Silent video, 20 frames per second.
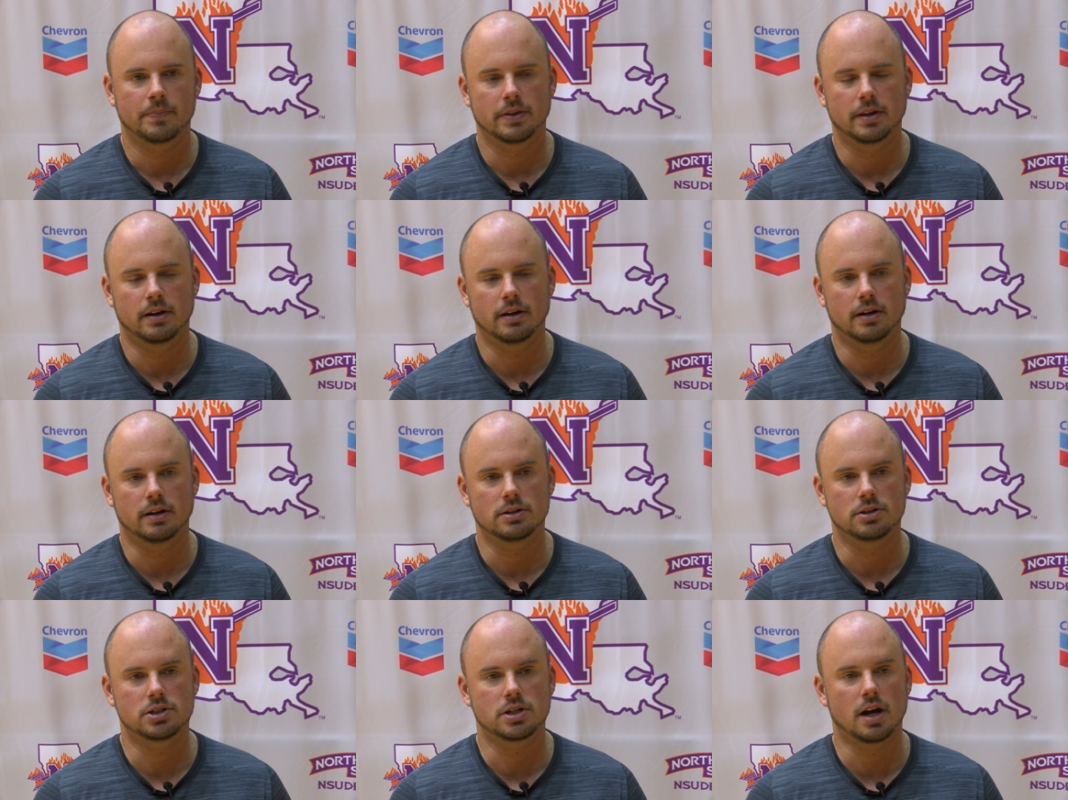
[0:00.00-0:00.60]

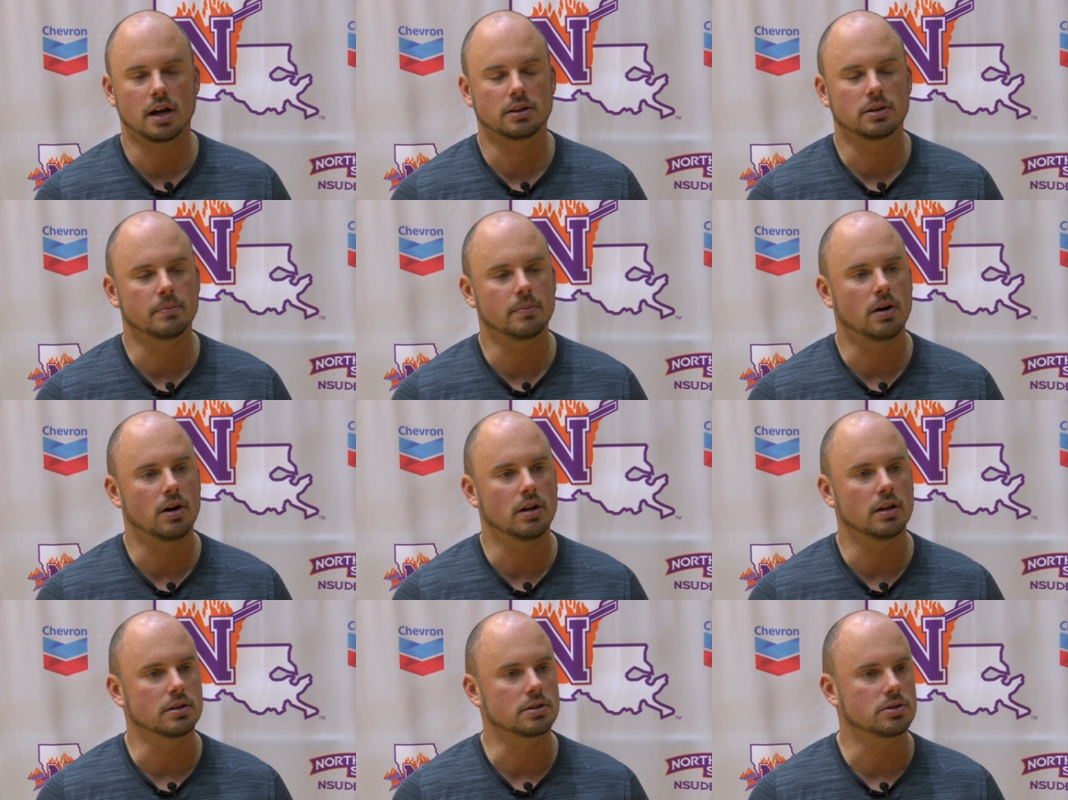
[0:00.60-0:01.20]
Uh, shot the
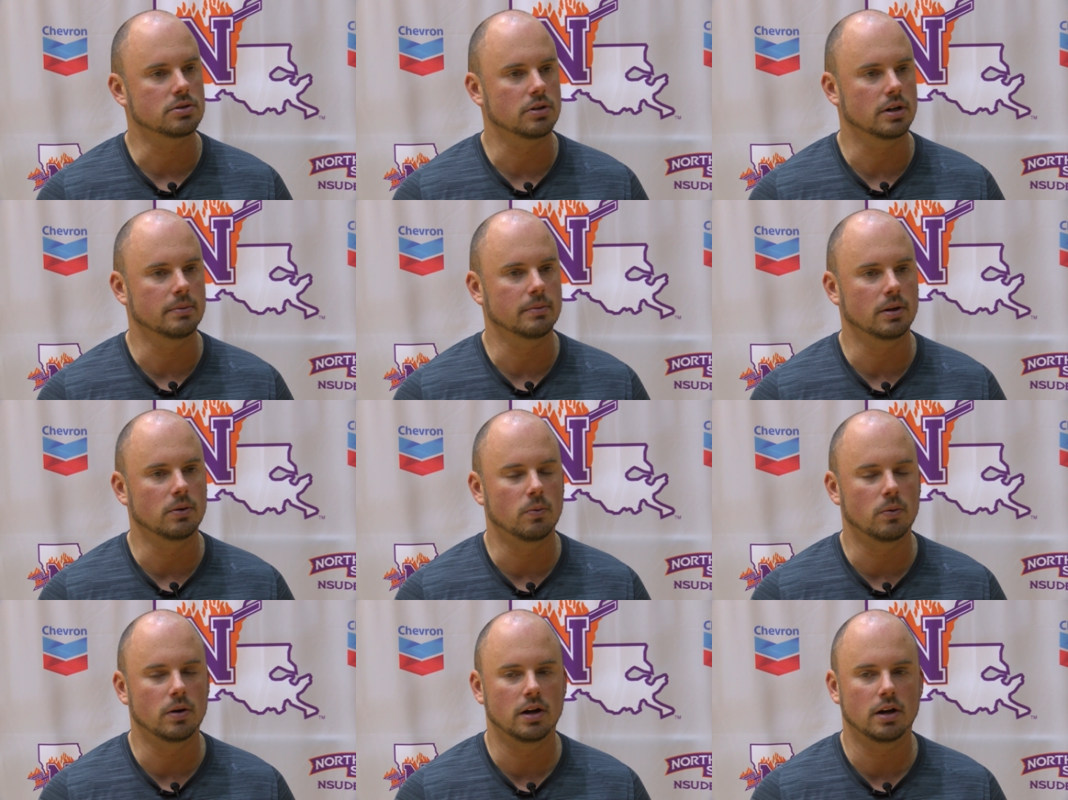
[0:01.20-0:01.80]
ball
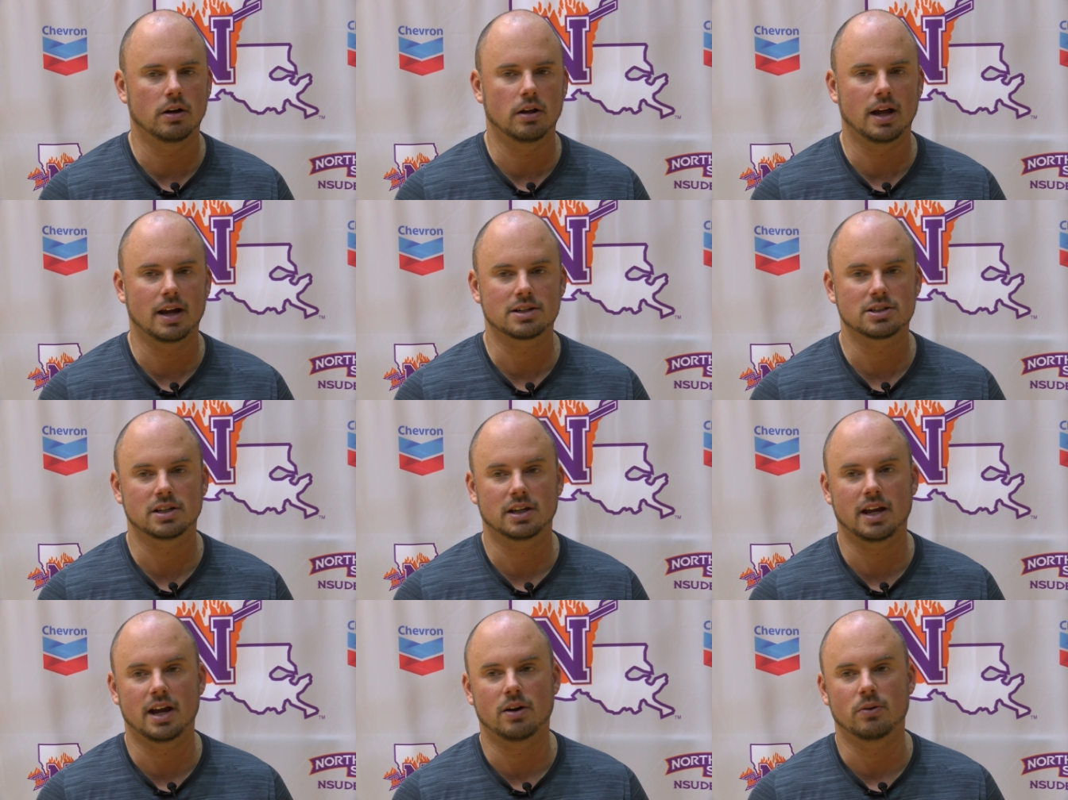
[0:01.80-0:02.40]
extremely well,
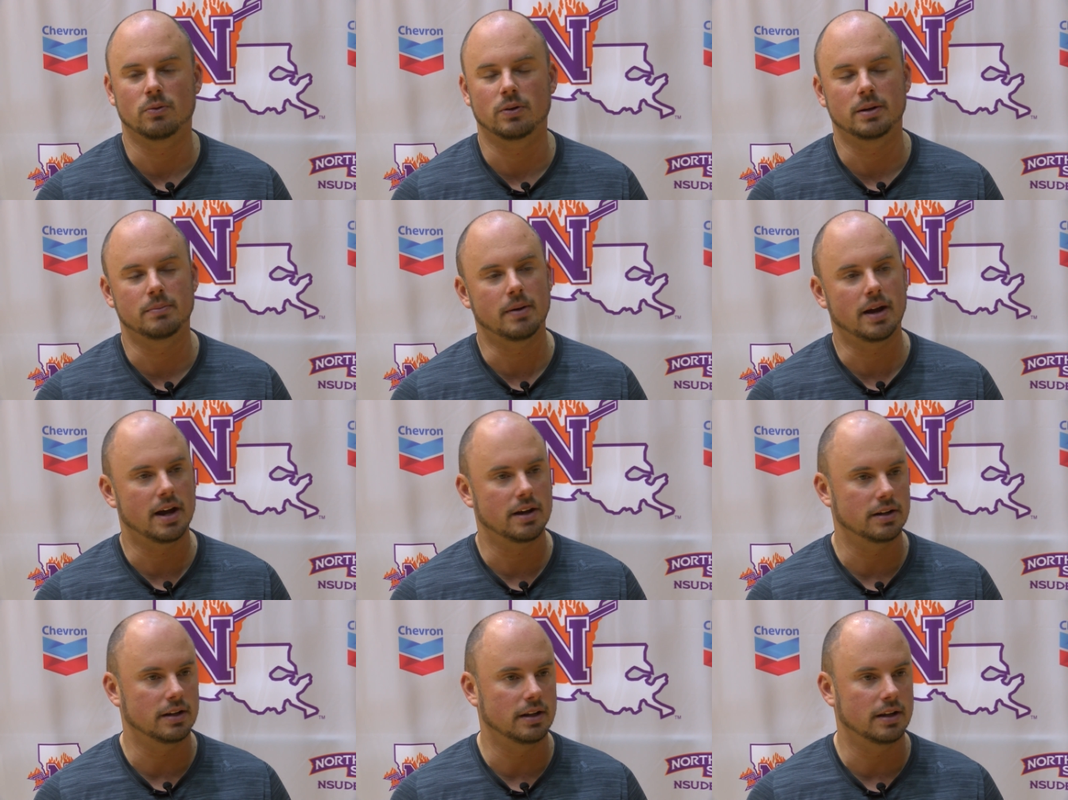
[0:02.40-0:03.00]
actually out
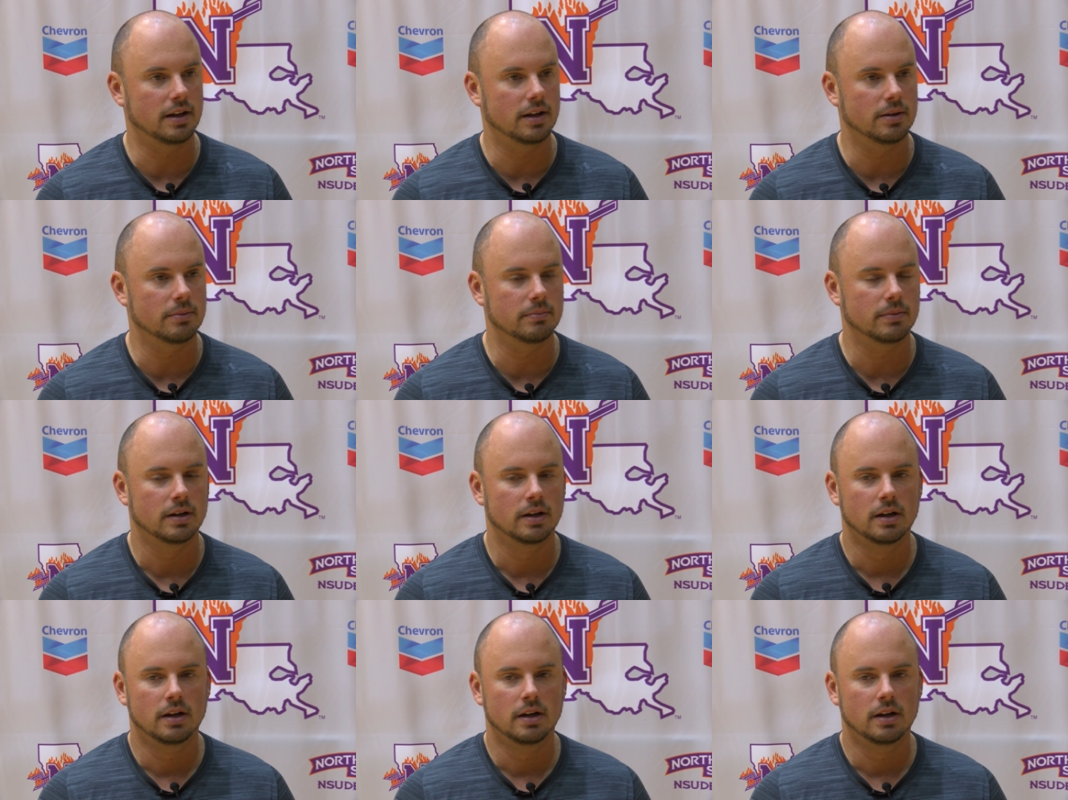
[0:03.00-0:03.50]
rebounded them,